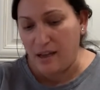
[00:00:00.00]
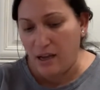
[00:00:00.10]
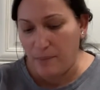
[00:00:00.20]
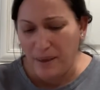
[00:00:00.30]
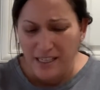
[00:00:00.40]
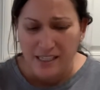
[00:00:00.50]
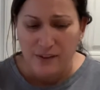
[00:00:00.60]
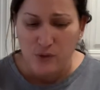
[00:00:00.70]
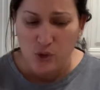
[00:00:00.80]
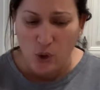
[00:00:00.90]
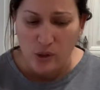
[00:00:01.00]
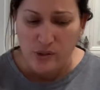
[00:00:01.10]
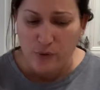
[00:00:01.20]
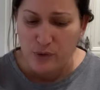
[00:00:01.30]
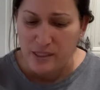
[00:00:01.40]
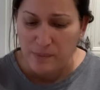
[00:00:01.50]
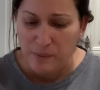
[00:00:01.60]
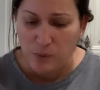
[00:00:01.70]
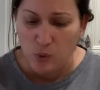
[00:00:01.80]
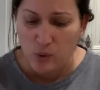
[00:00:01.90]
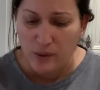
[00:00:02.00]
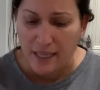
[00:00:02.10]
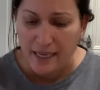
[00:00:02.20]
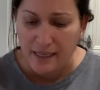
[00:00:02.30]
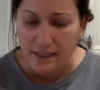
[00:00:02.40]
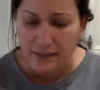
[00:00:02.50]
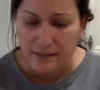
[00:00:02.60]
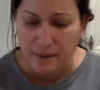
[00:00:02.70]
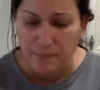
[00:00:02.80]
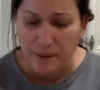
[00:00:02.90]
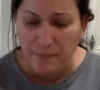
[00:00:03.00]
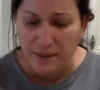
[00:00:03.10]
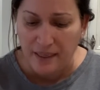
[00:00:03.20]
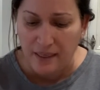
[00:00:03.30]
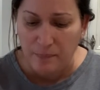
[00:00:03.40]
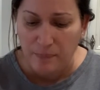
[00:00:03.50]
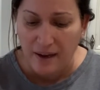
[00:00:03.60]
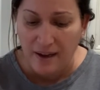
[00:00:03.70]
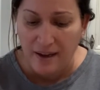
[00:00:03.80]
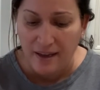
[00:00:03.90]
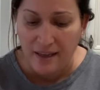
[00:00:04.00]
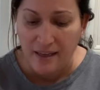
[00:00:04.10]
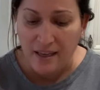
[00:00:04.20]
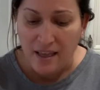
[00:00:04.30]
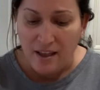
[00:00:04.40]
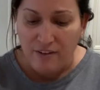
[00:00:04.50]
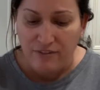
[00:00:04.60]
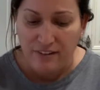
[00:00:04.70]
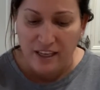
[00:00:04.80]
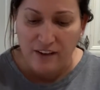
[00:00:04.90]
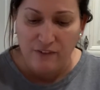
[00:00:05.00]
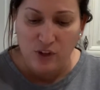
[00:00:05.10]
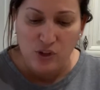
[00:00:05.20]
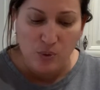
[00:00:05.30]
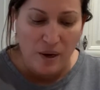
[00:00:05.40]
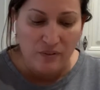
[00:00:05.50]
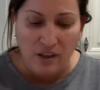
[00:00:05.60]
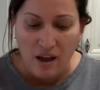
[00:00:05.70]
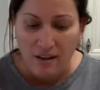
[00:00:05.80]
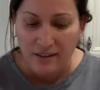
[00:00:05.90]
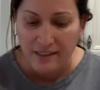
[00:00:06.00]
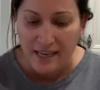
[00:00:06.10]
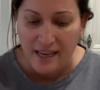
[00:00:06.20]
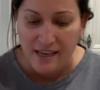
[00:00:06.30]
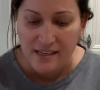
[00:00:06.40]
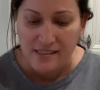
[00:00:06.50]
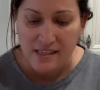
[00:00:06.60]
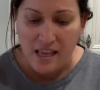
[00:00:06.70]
and it gives you also, for some people who like the pumpkin pie flavors around the holidays,